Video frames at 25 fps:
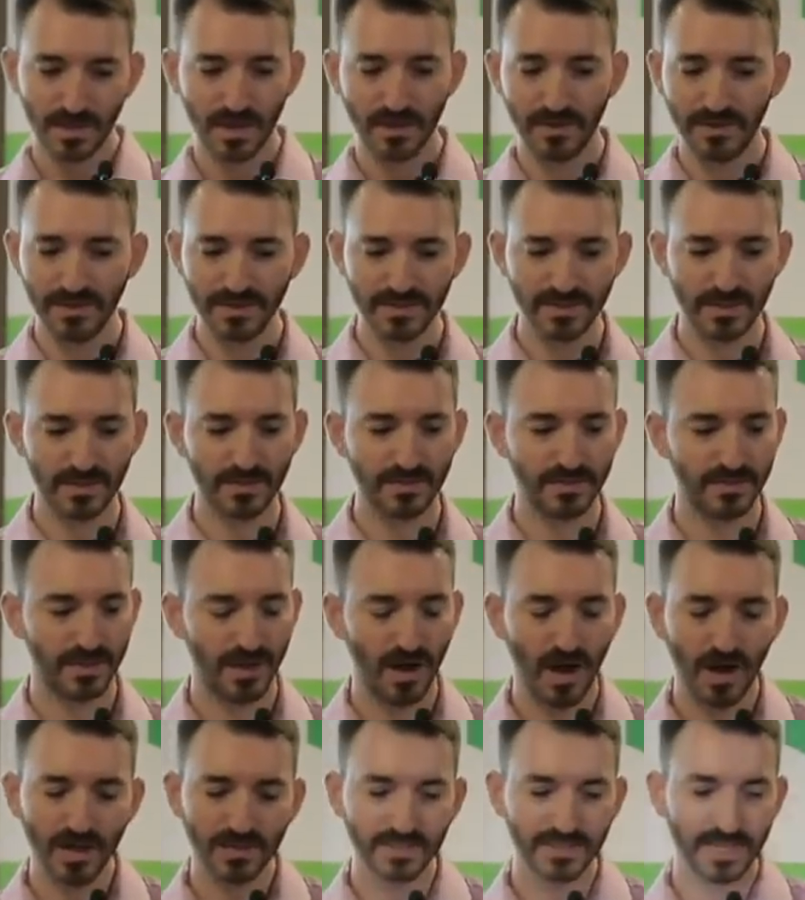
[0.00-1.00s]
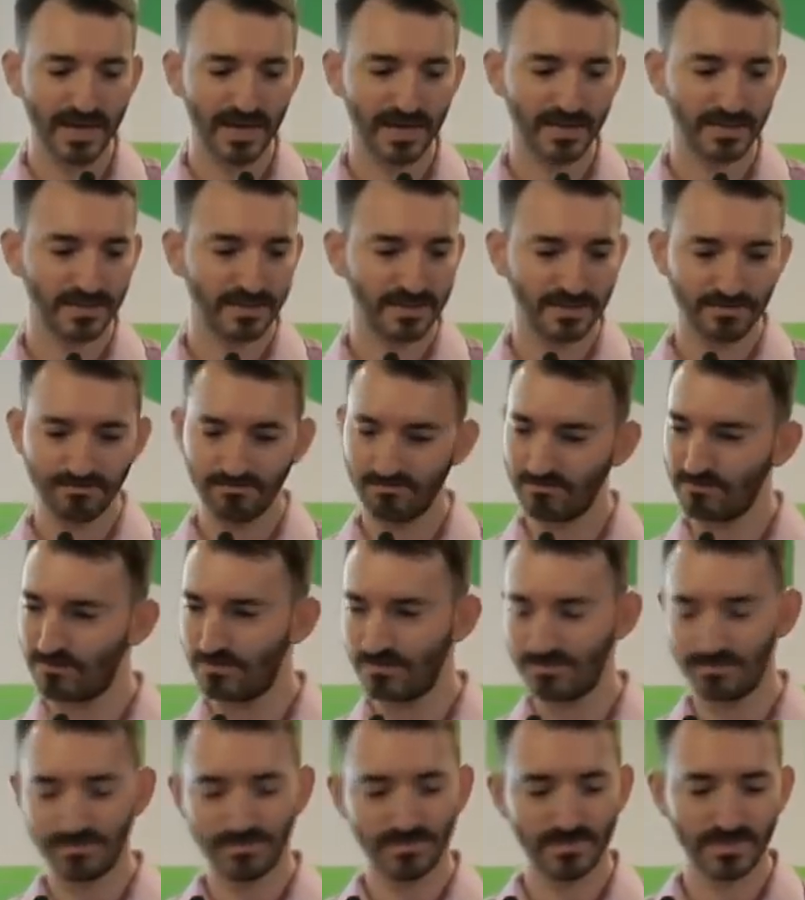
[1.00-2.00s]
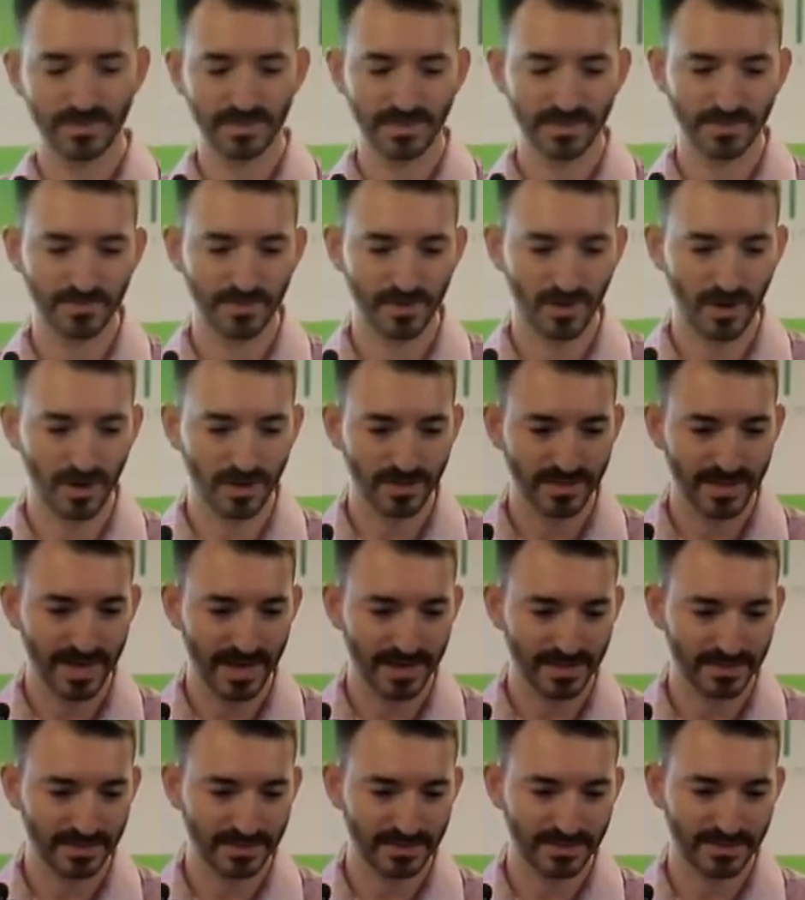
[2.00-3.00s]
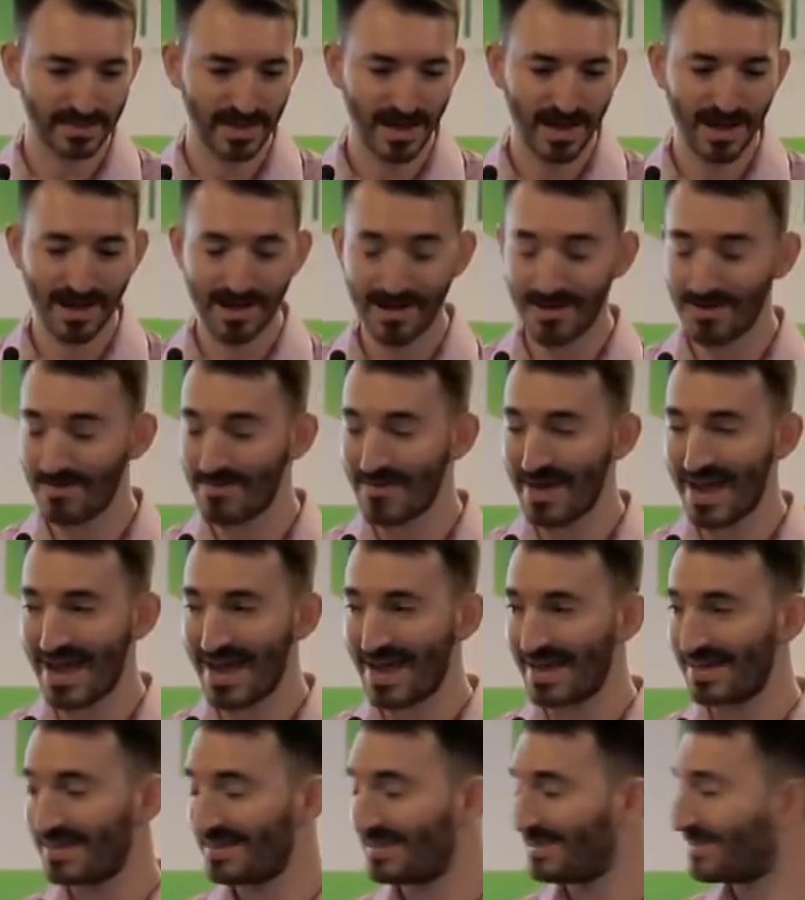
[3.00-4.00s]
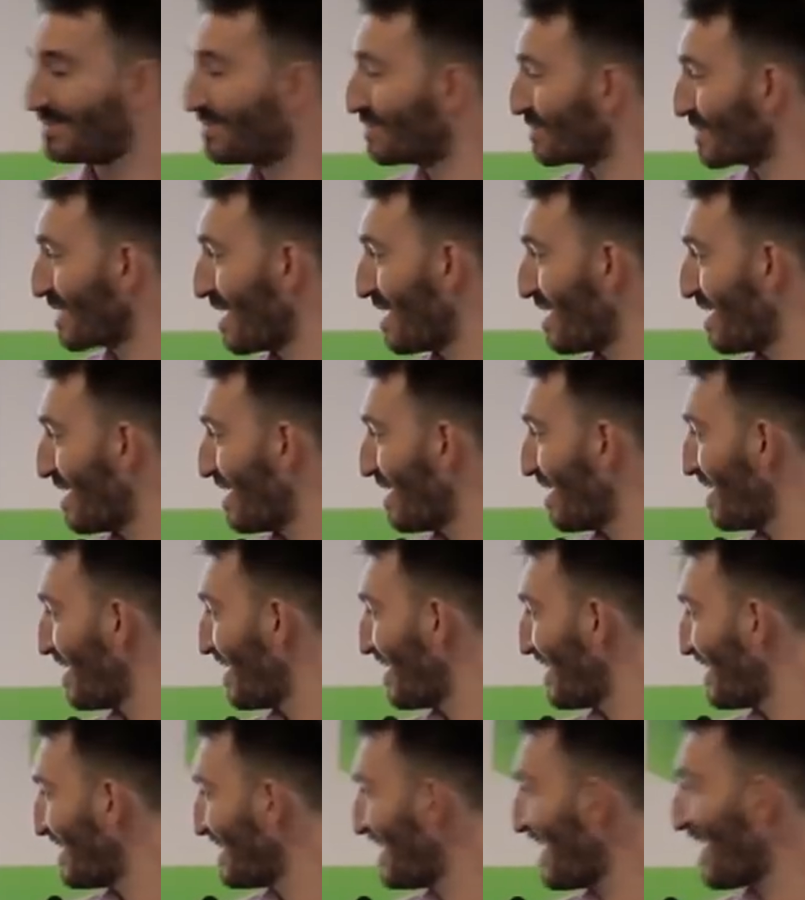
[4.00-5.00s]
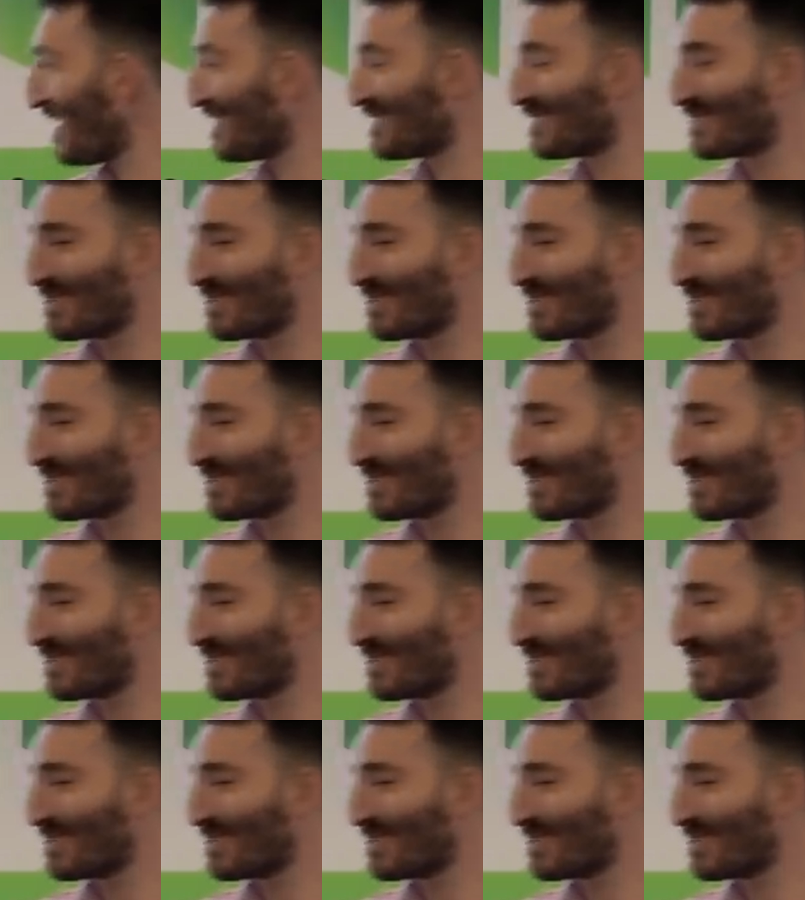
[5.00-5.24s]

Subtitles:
These are the contacts, simple contacts, and yeah.